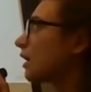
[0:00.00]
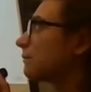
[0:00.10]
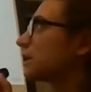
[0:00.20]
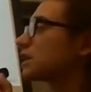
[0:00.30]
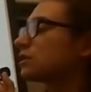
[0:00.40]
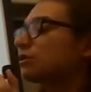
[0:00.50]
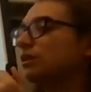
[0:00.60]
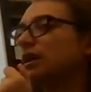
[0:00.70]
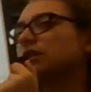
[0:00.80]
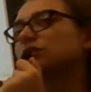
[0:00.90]
because you're,
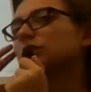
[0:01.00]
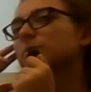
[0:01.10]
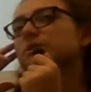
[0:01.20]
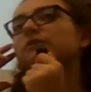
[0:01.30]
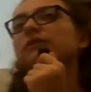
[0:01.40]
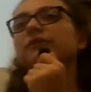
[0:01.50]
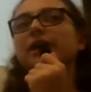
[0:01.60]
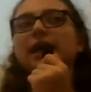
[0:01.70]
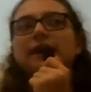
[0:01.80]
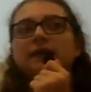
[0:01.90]
in terms of a
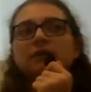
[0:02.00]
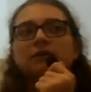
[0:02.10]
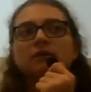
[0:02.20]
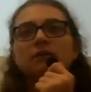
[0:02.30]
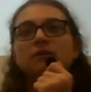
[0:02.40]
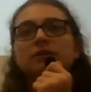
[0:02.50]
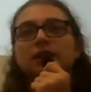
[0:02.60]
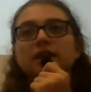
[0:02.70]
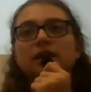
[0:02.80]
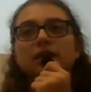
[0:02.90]
vein, you're
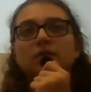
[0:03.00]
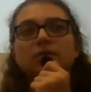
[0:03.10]
thinking,